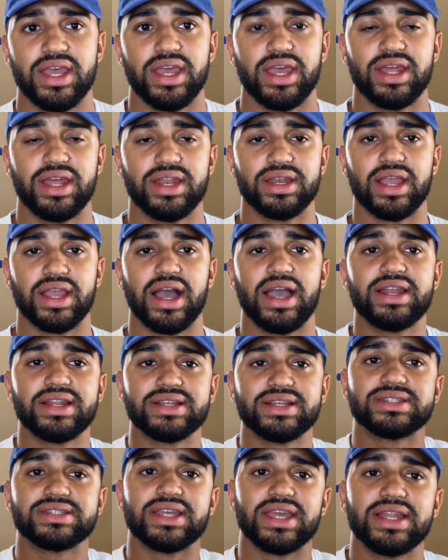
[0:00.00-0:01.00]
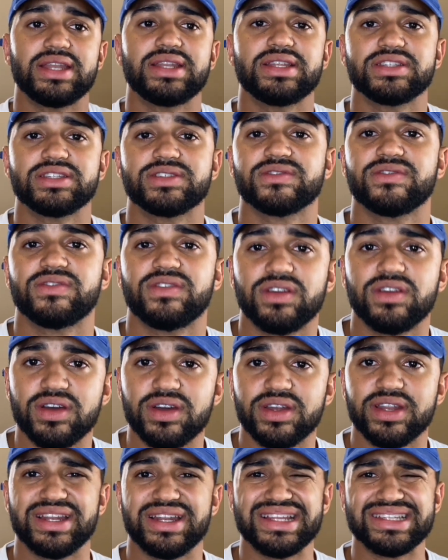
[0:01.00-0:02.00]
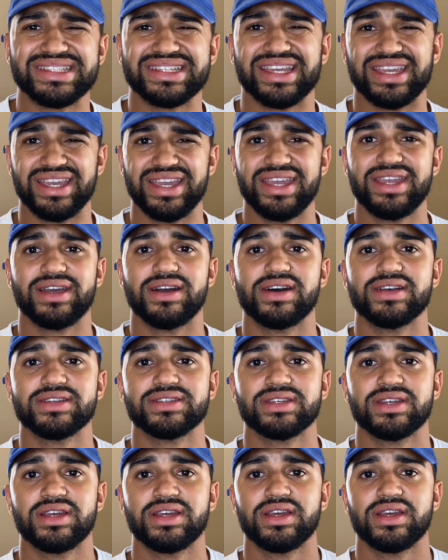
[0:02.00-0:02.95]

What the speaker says: and guidance in this flood and this chaos,